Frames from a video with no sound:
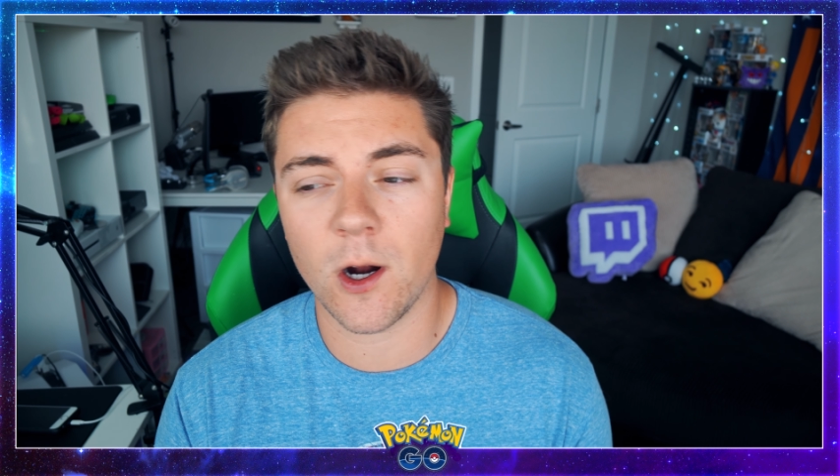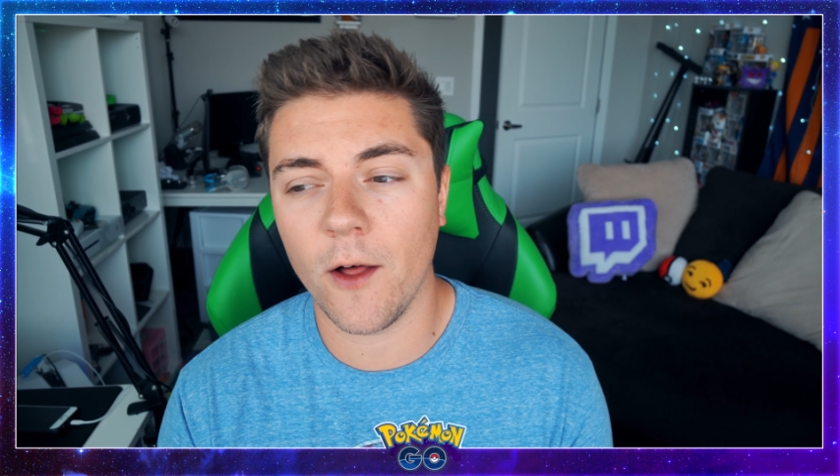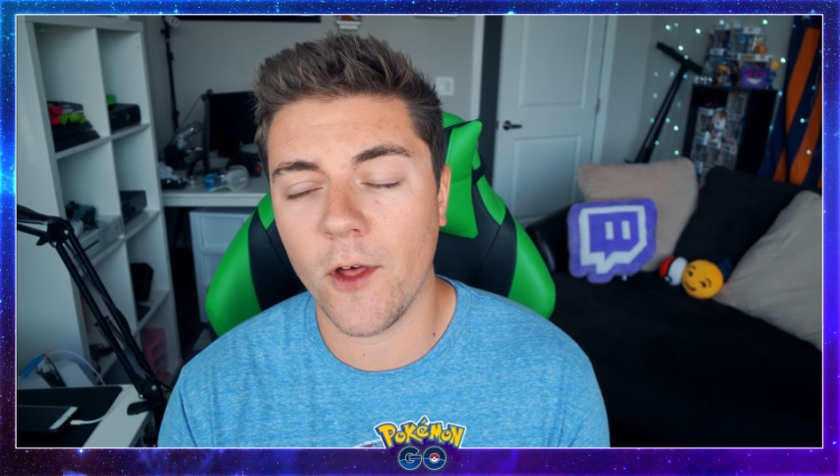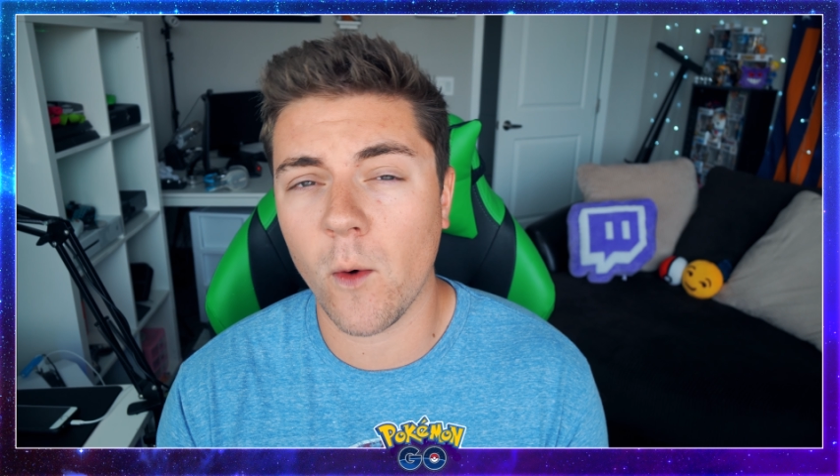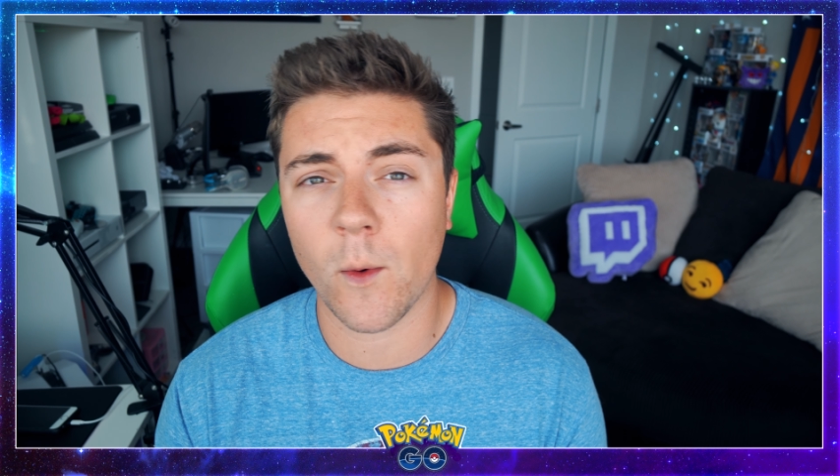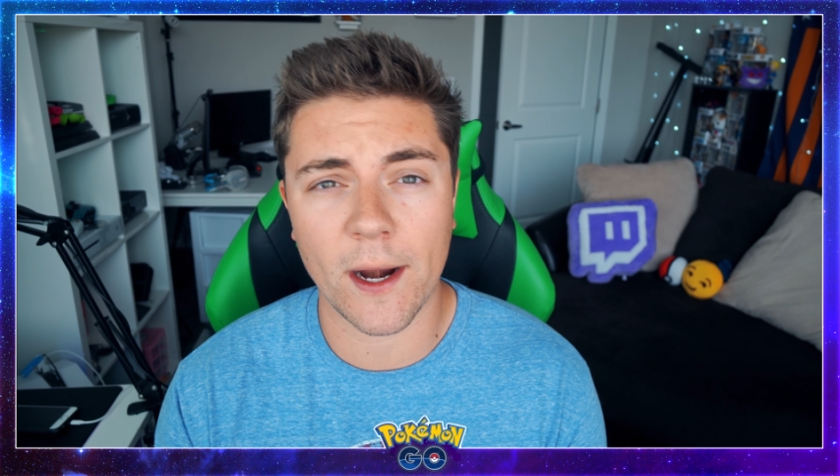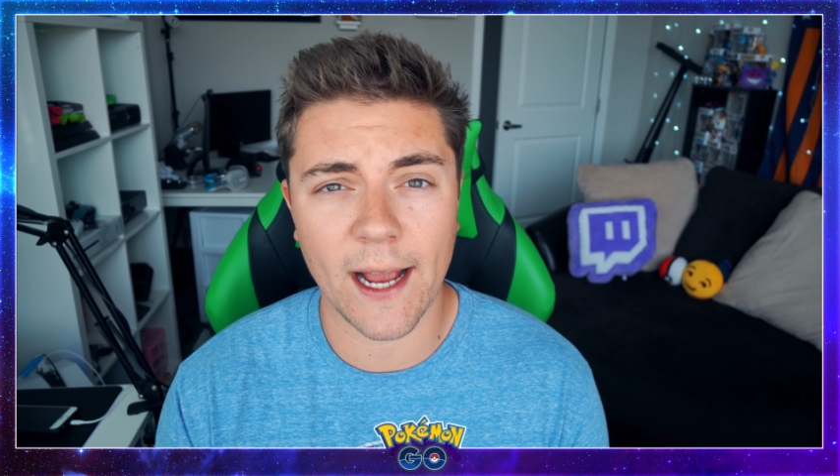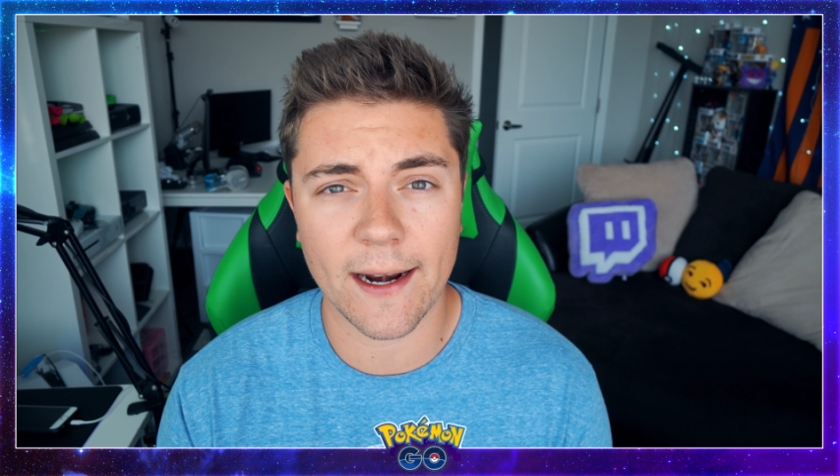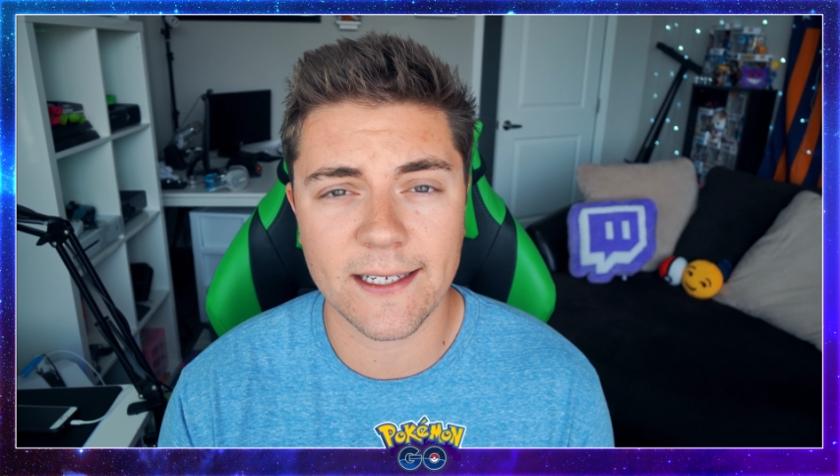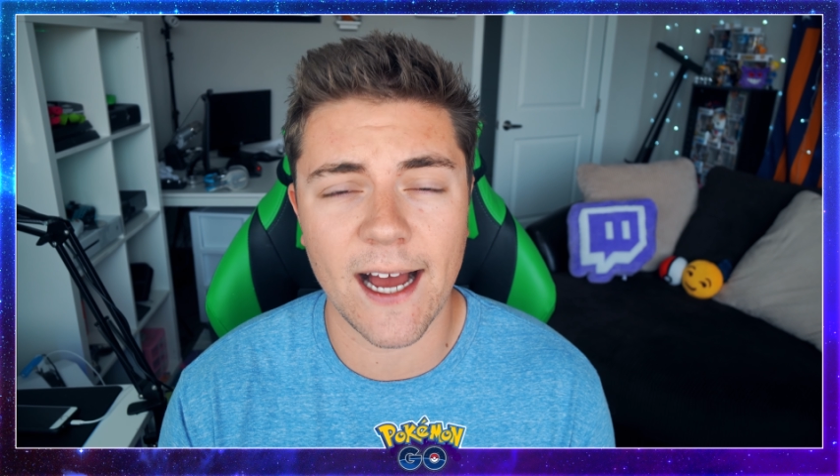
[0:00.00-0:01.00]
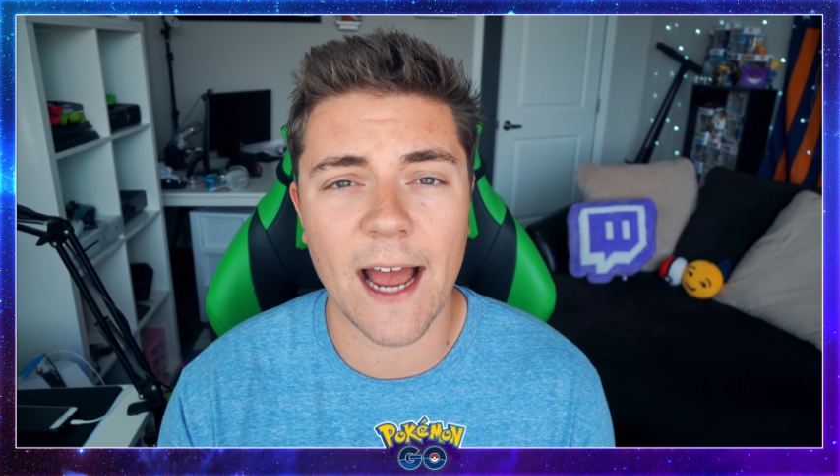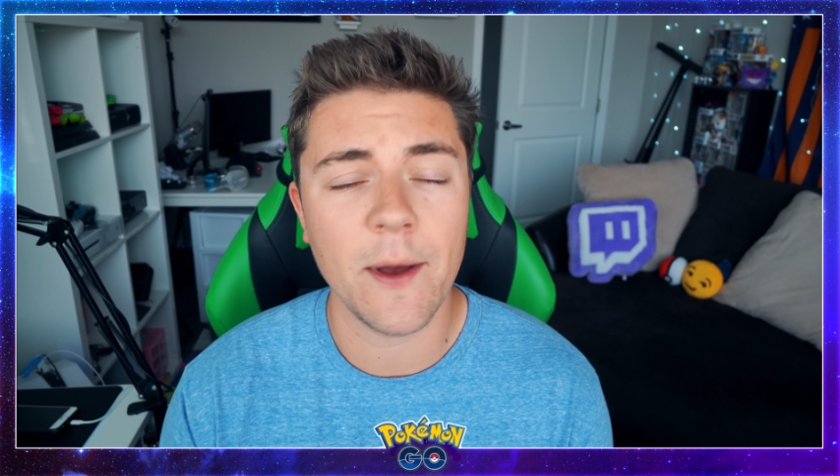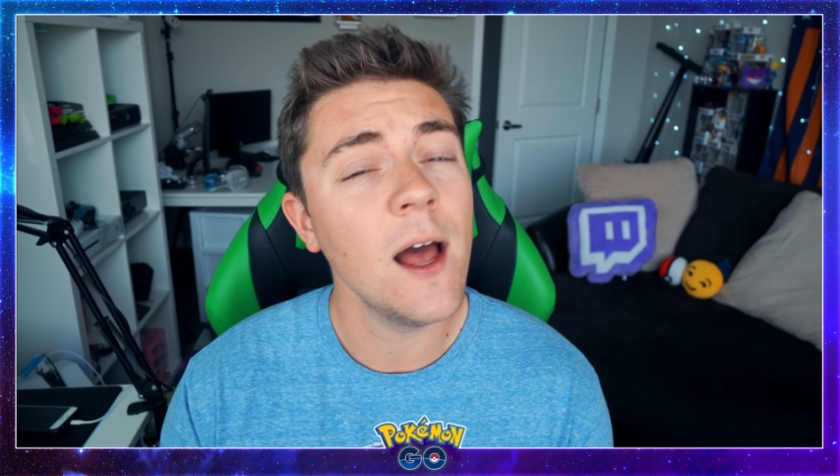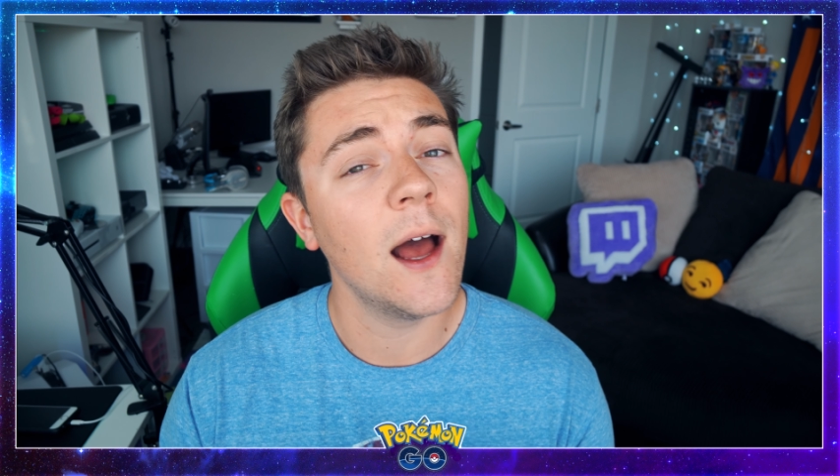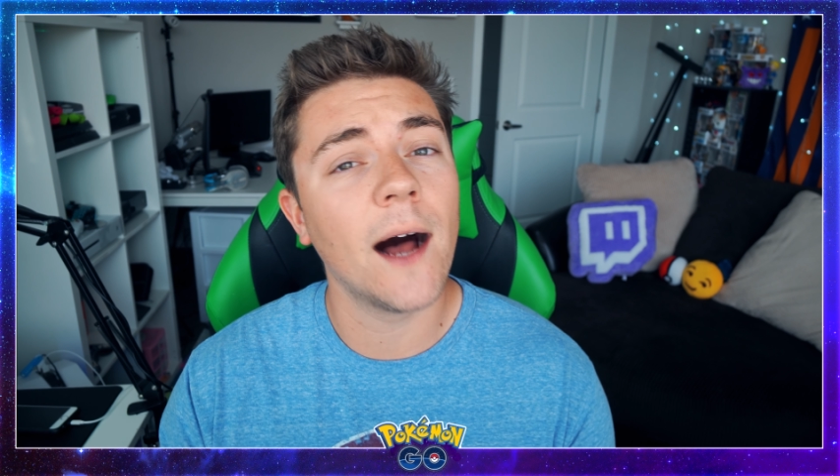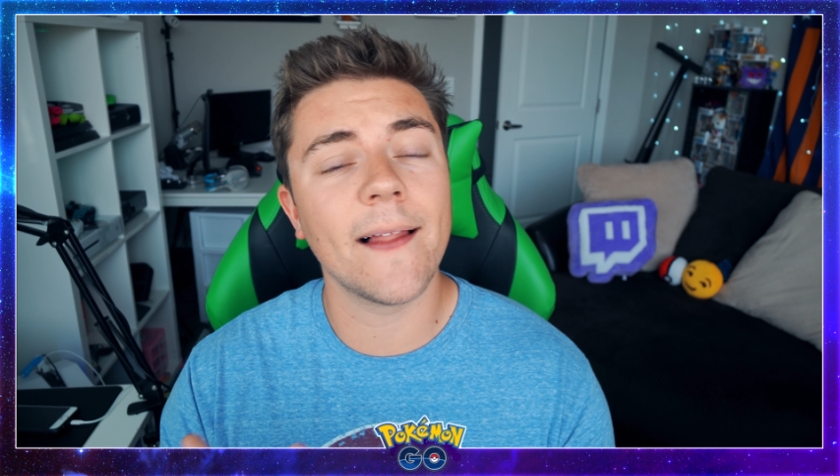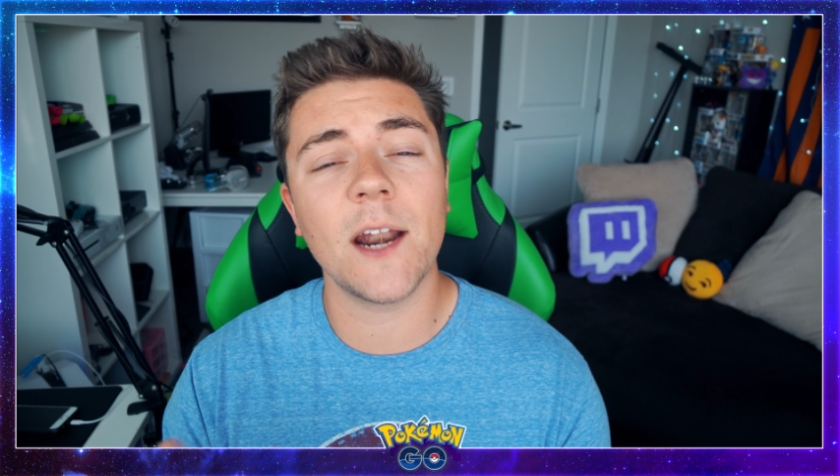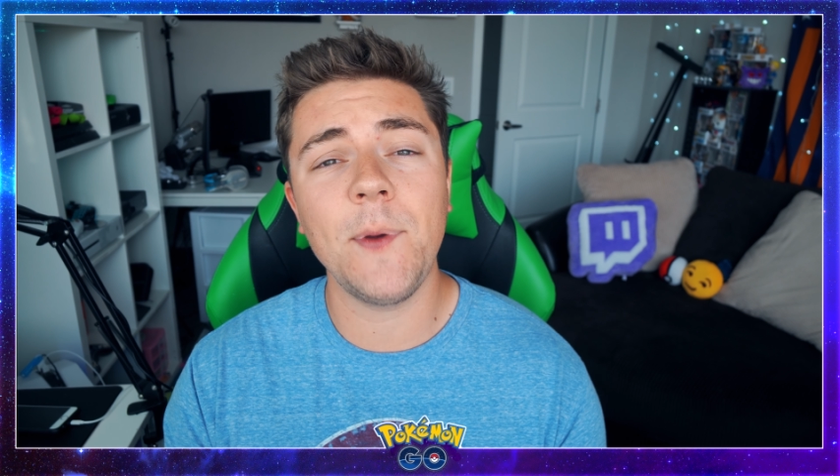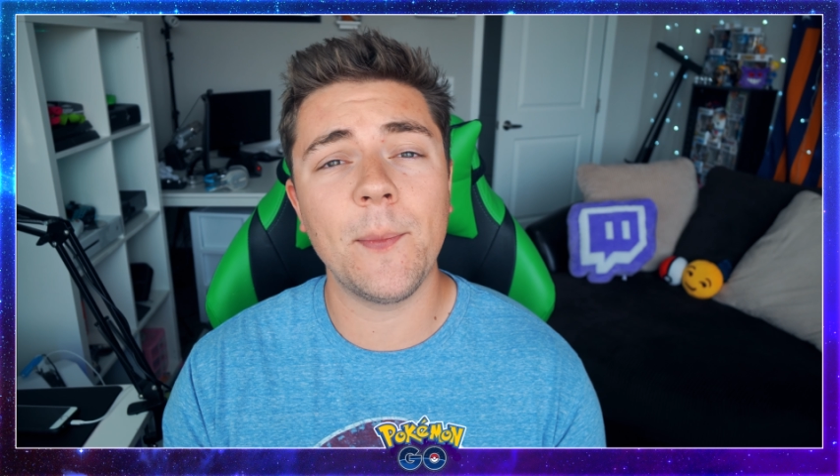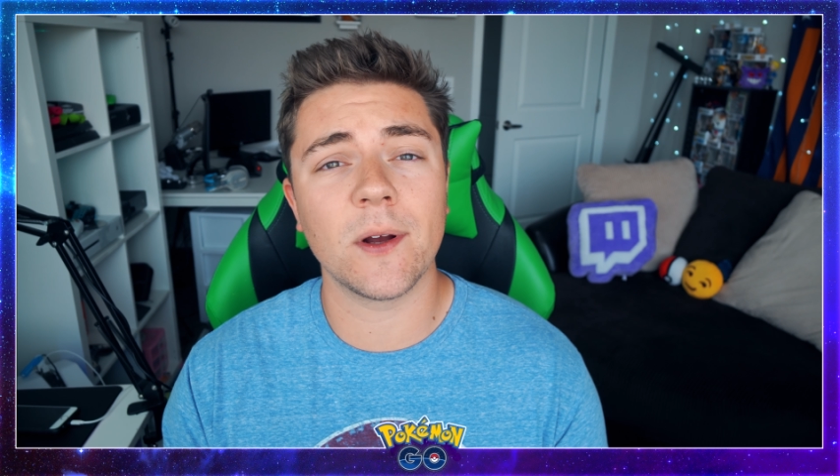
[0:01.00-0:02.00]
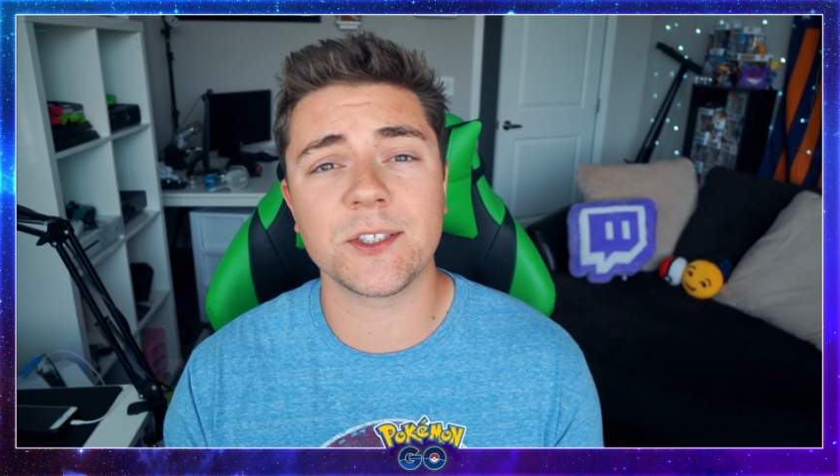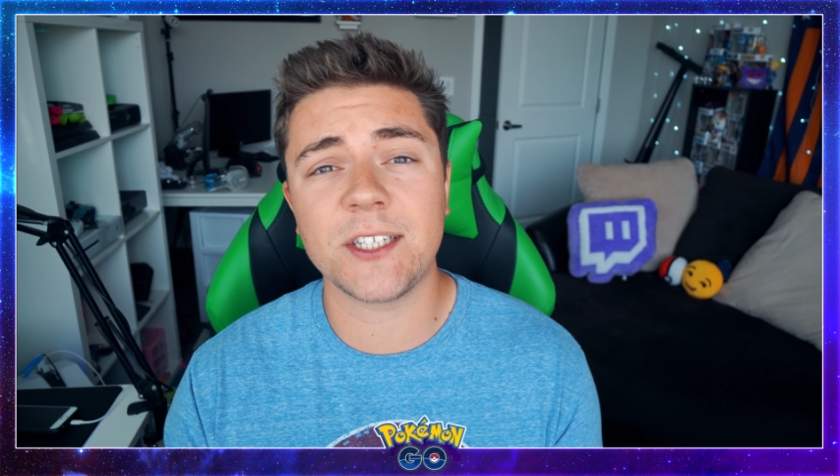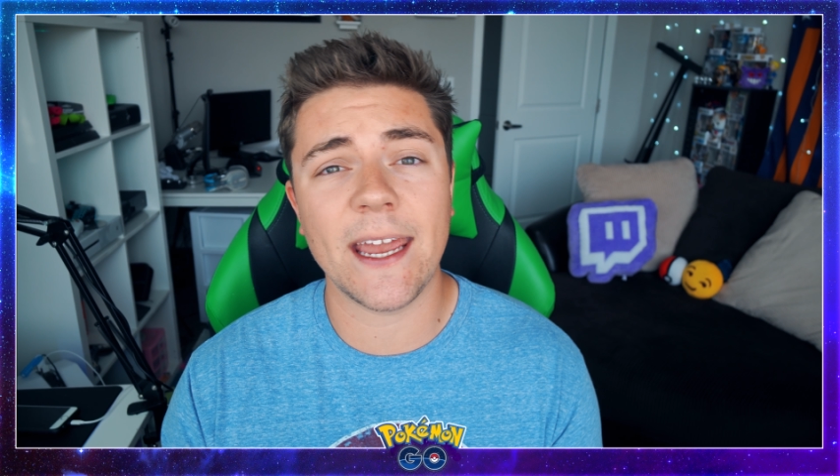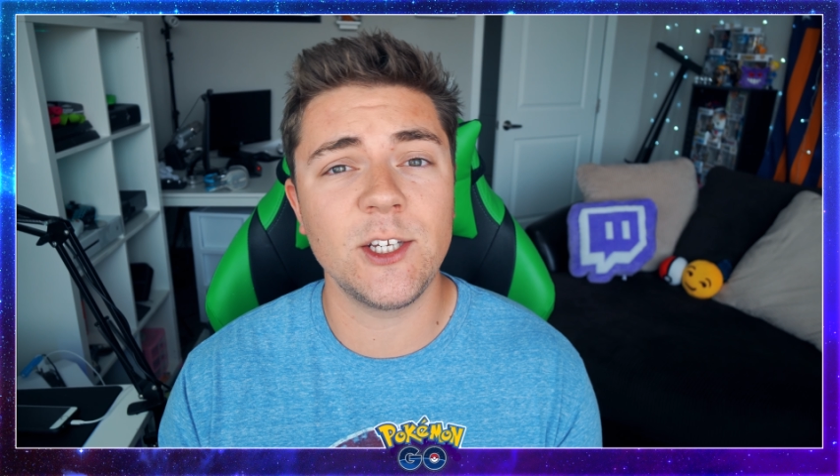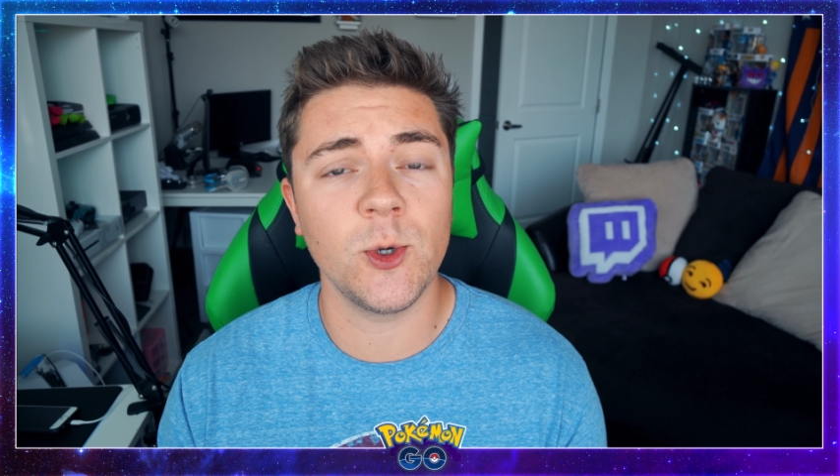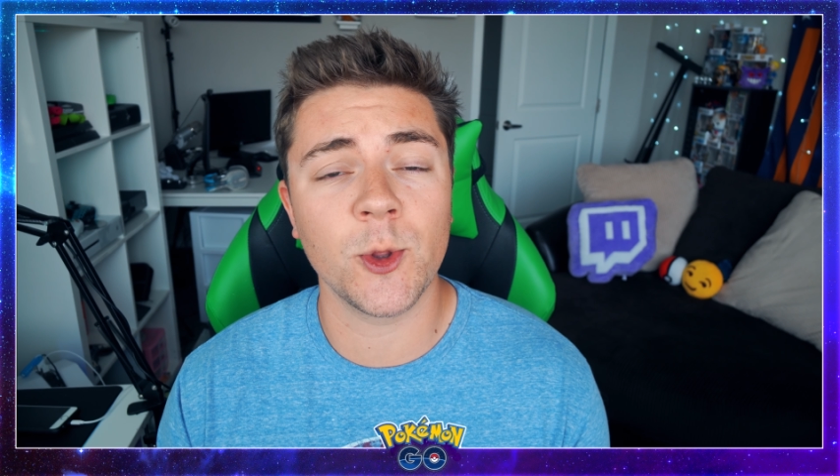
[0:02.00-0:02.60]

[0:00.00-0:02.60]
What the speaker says: although we're running out of time. A lot of people are saying 2